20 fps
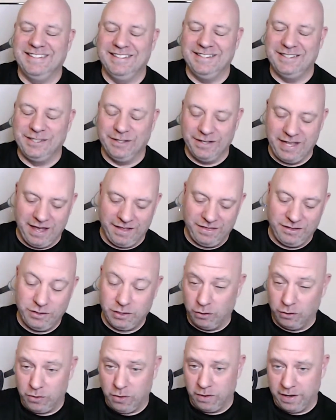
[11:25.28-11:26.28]
yeah.
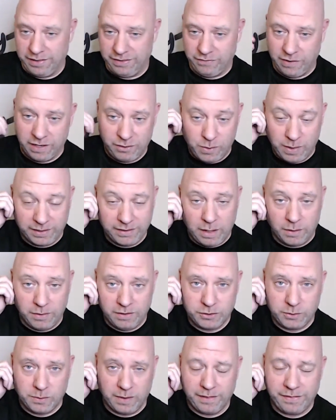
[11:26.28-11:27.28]
So Corey, real quick, I
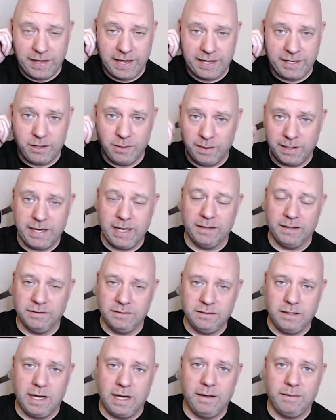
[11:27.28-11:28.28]
just want to thank you
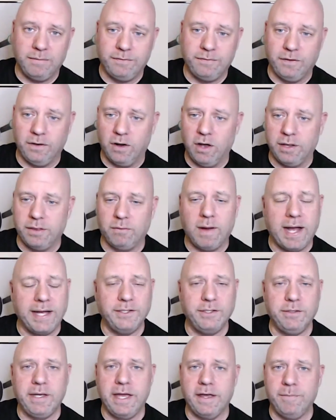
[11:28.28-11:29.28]
again for all the
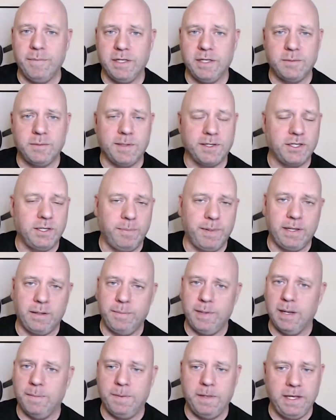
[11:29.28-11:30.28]
rides you gave me, especially picking
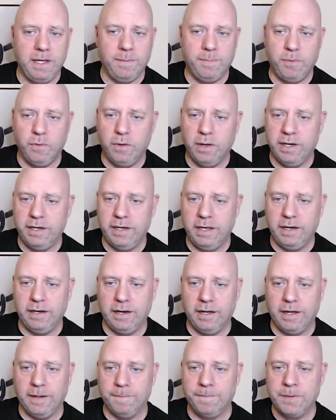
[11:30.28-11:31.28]
me up at the airport,
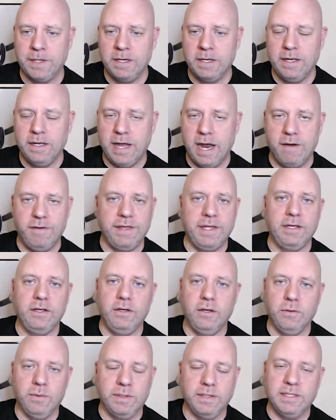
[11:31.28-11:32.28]
and everything
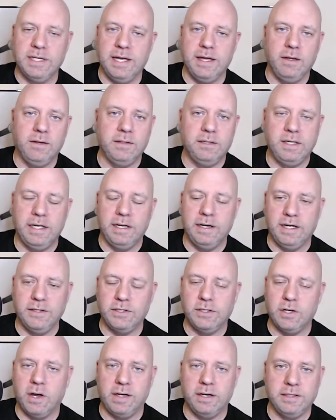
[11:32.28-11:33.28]
you and Dale and
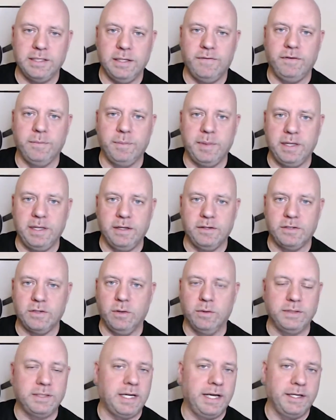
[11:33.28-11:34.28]
Donna did for me this
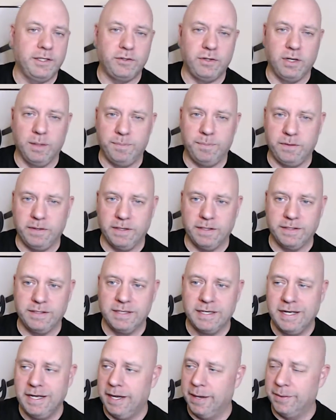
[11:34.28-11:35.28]
whole entire trip, because
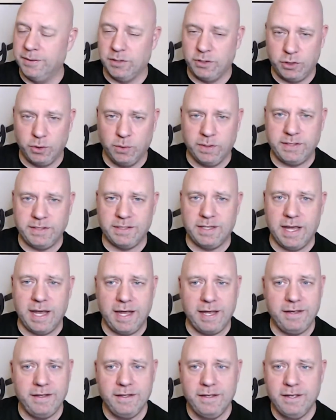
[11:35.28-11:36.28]
it was a short
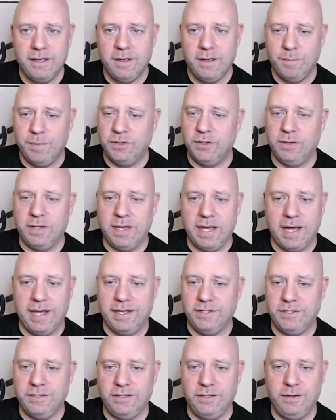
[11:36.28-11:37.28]
stay, but you
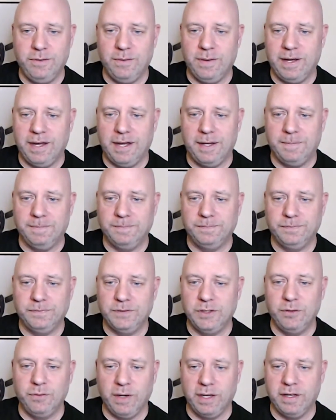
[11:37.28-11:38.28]
guys, you're
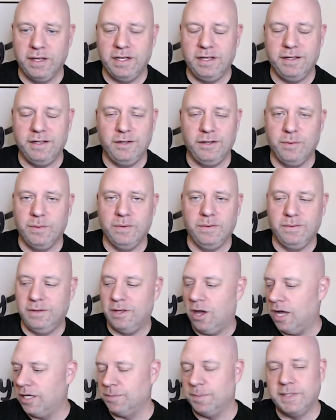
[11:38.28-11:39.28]

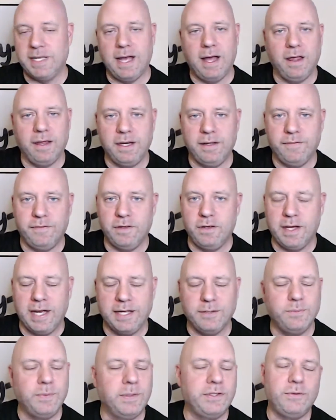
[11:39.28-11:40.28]
the hospitality for you
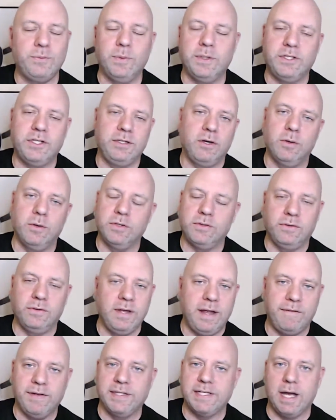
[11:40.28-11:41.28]
guys, which goes
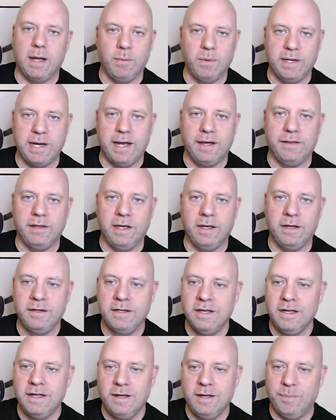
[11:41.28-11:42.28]
every time we're down there,
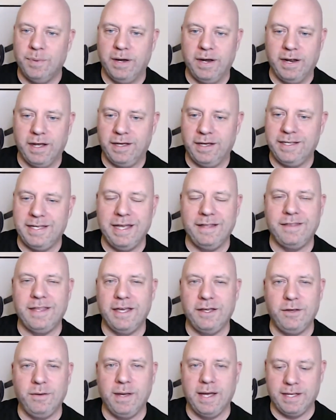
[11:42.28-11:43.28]
but can't
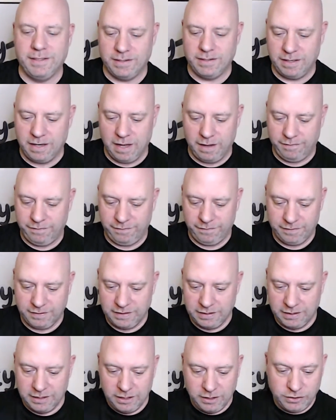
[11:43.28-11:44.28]
thank you guys enough.
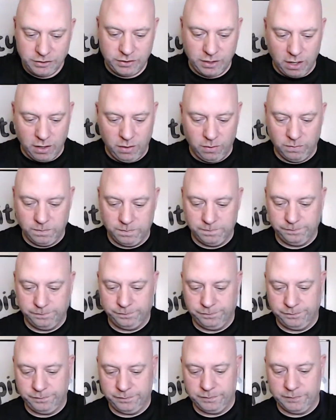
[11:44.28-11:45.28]
So
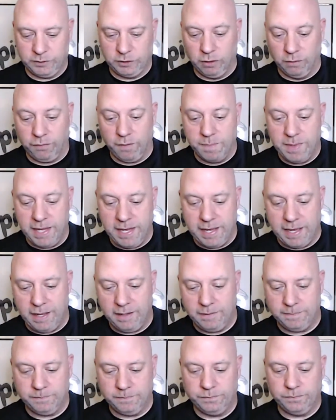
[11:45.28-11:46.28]
from
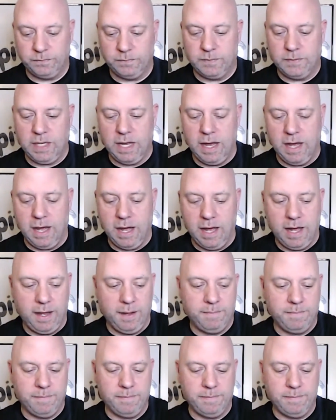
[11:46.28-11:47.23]
there, Dale